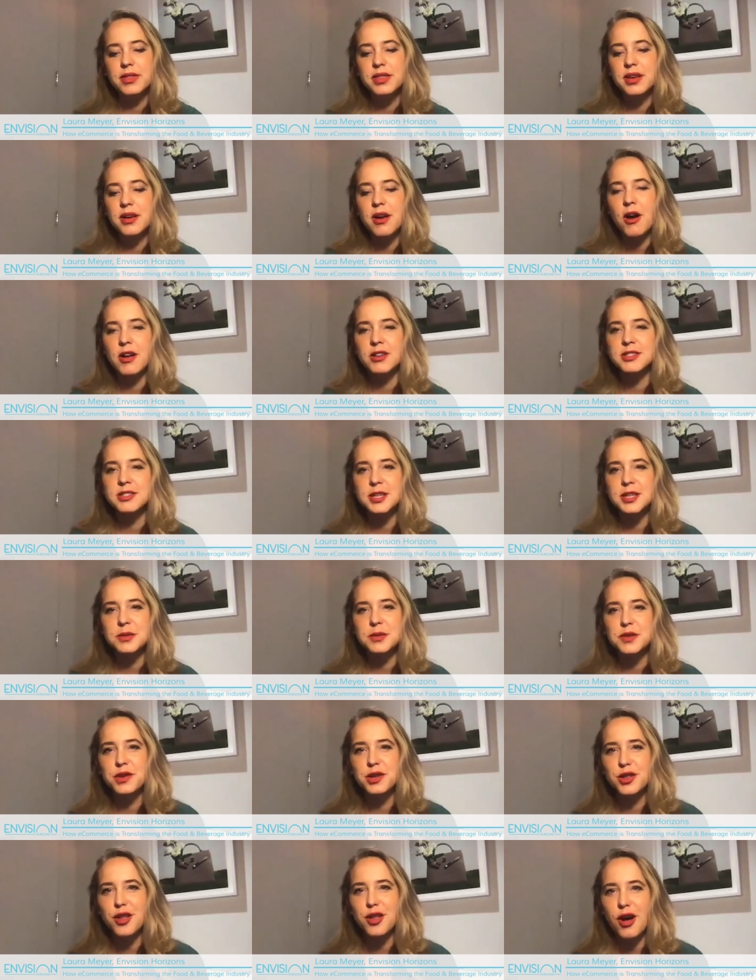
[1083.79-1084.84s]
concept
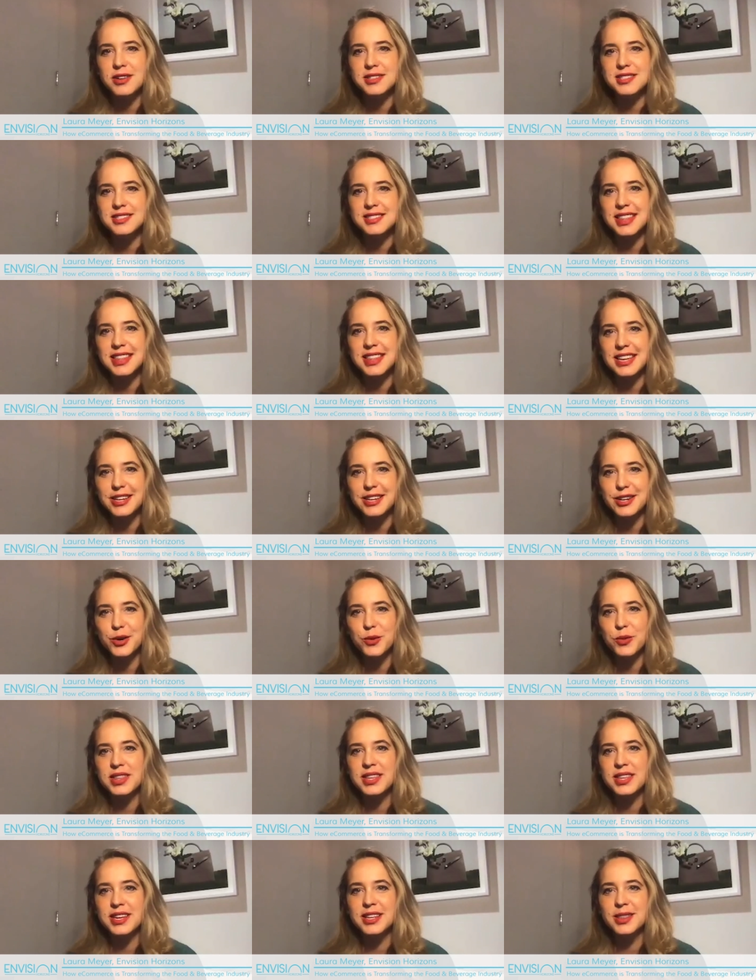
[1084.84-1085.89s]
of a loss leader
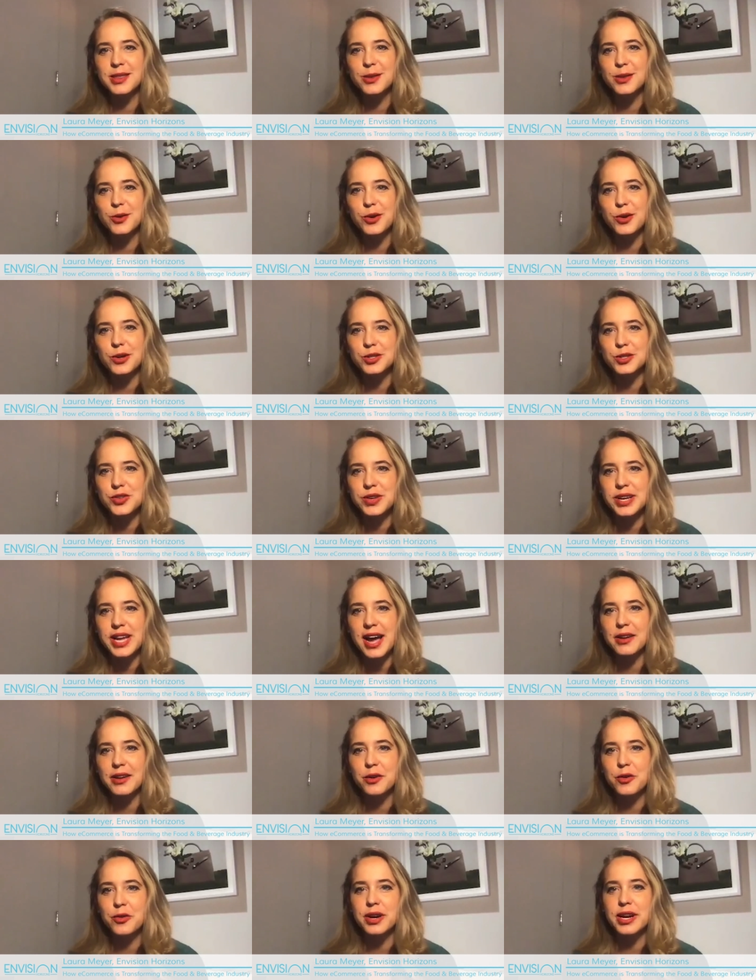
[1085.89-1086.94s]
within the grocery
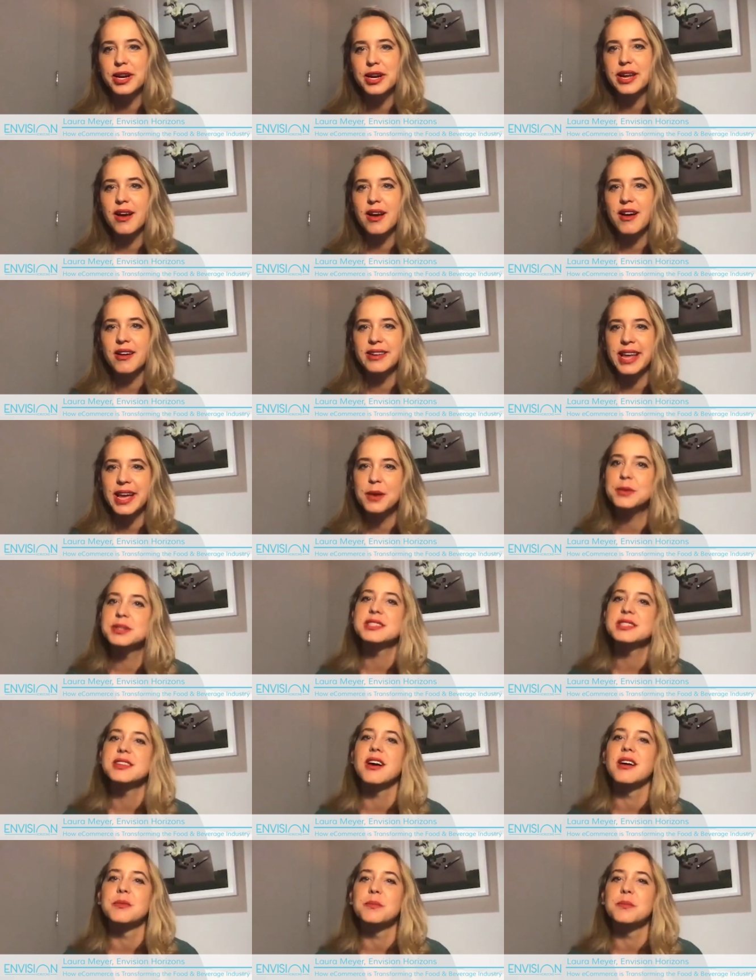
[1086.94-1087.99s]
category on
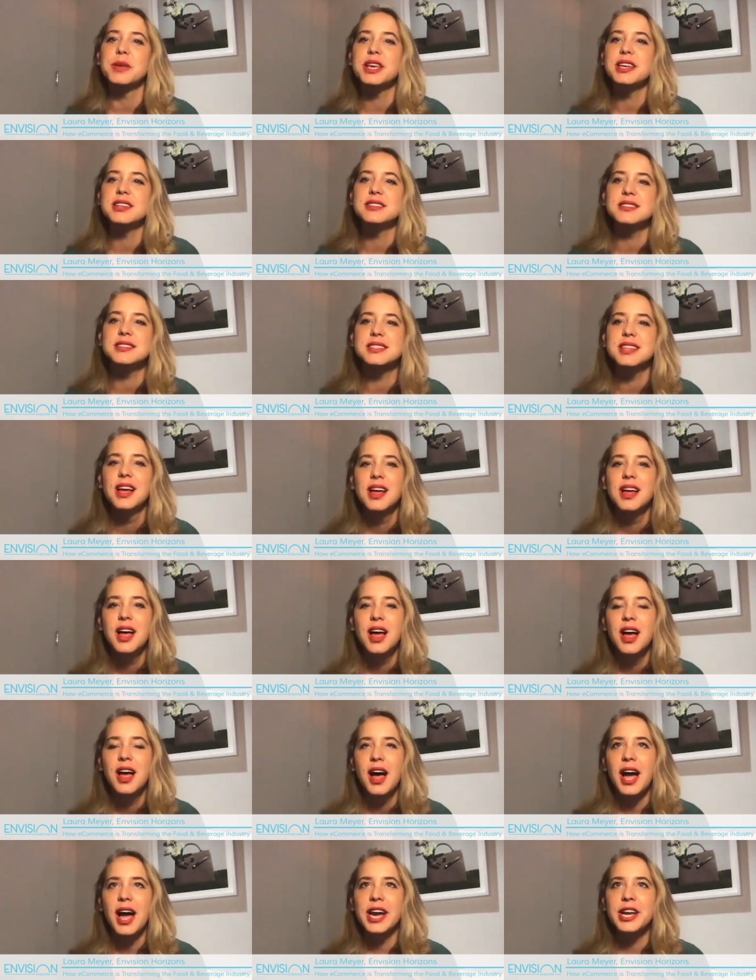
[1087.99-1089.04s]
Amazon, because
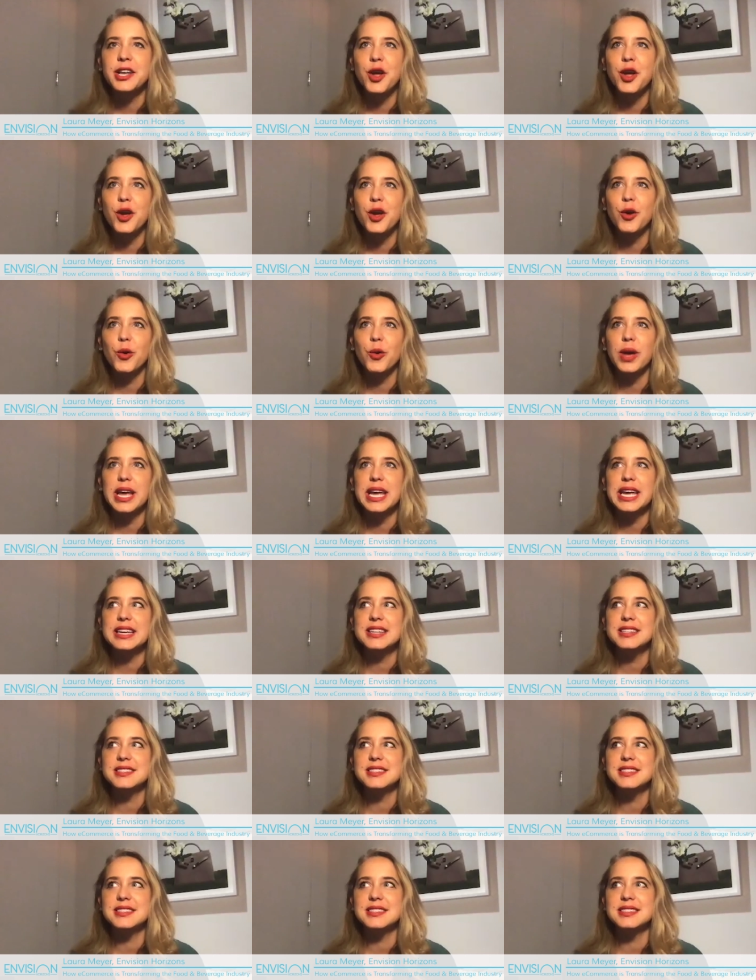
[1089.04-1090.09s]
I know
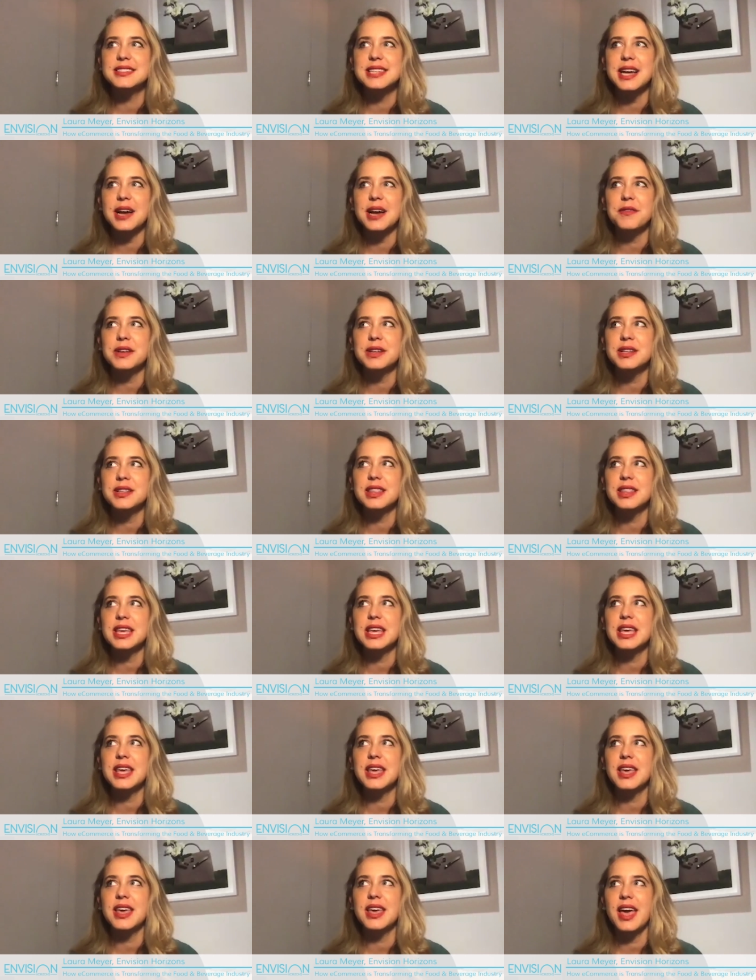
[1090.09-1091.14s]
it's
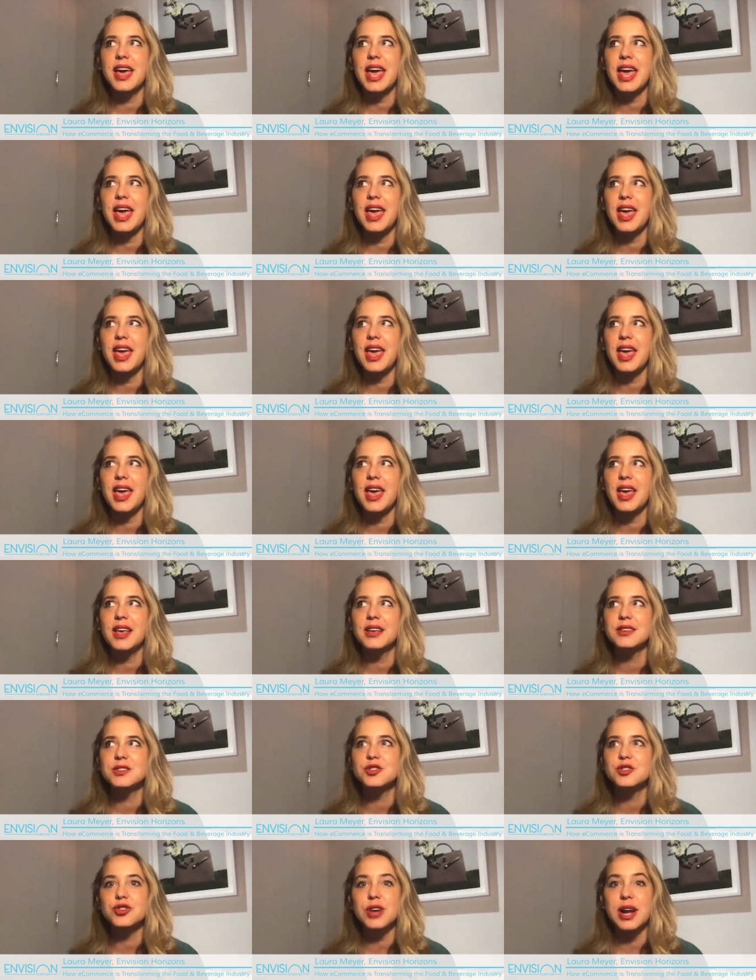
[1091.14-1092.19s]
definitely a
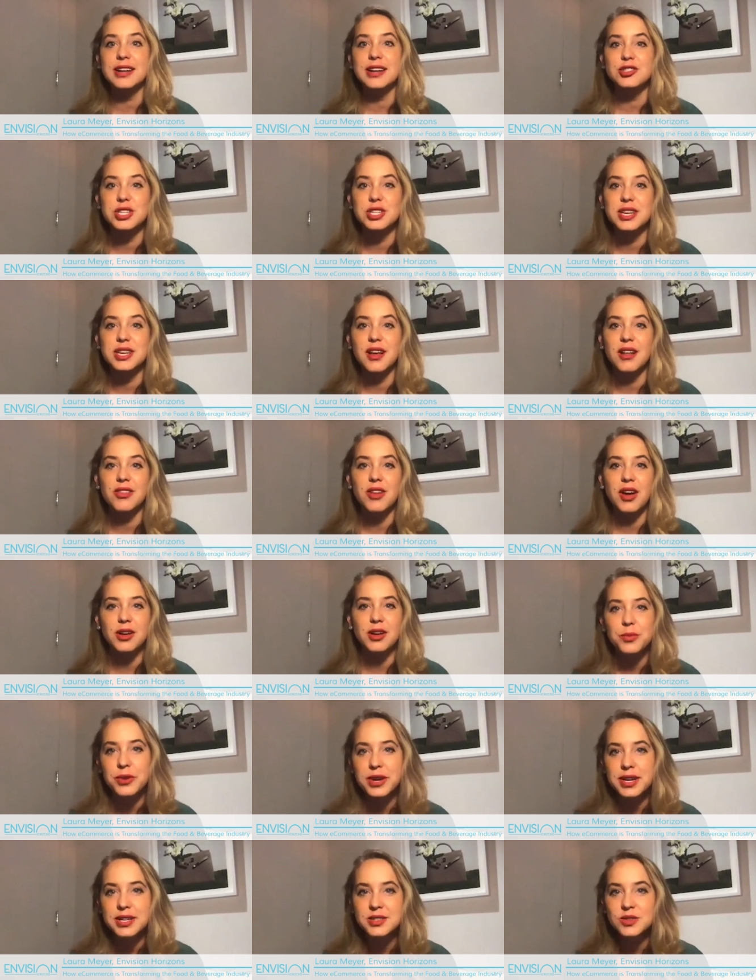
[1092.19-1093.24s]
strategy a lot of
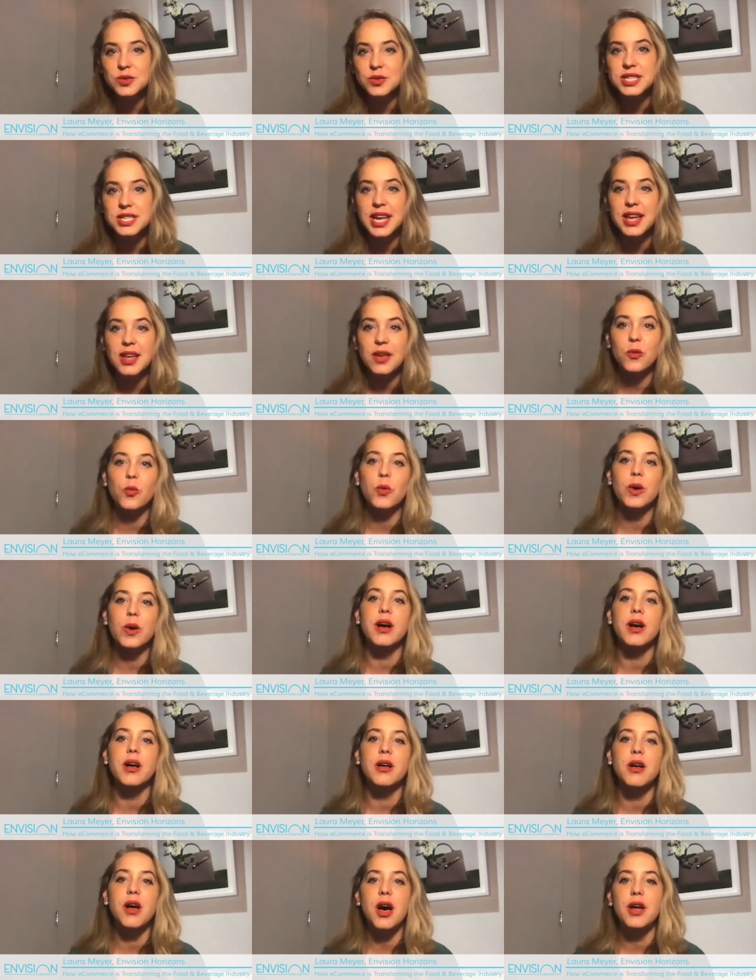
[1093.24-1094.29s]
brands will take,
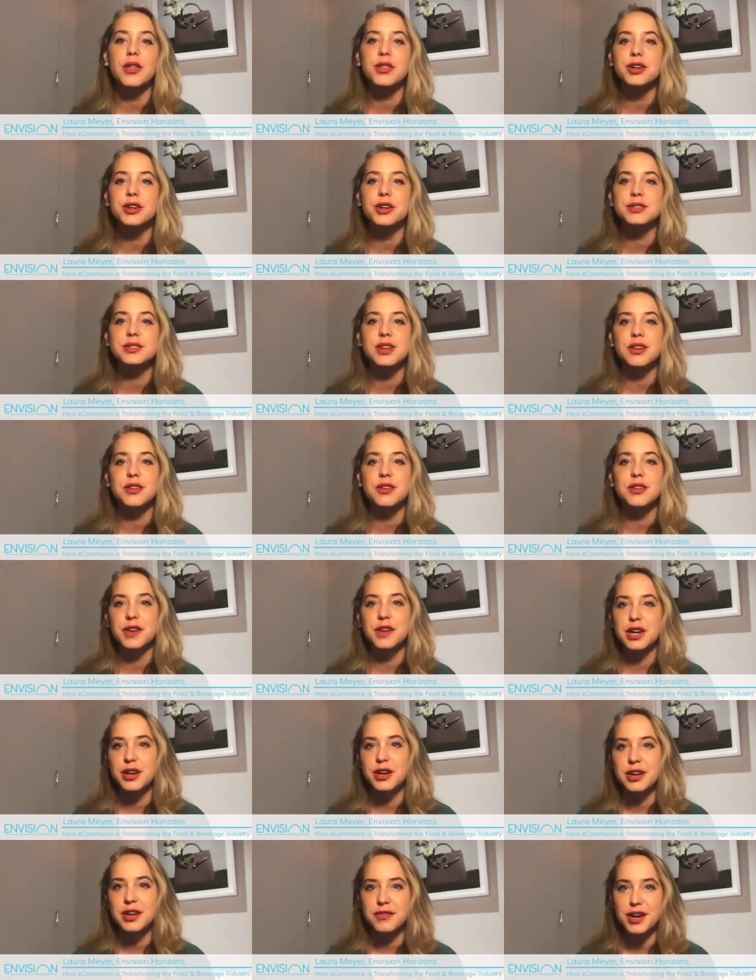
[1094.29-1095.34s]
while others are
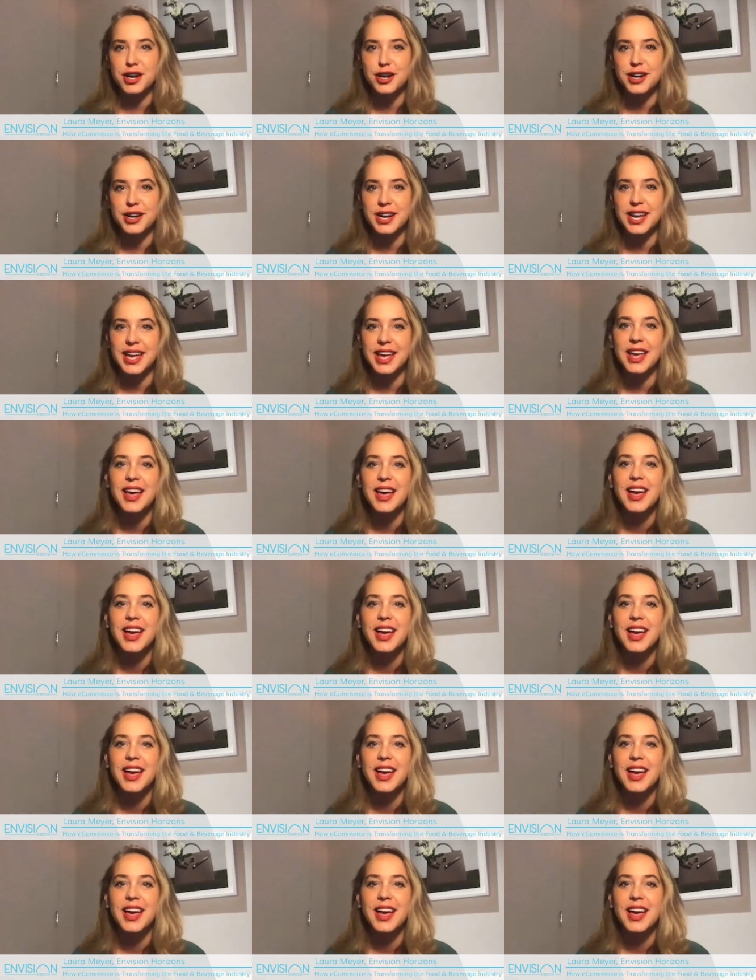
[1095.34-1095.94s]
very, very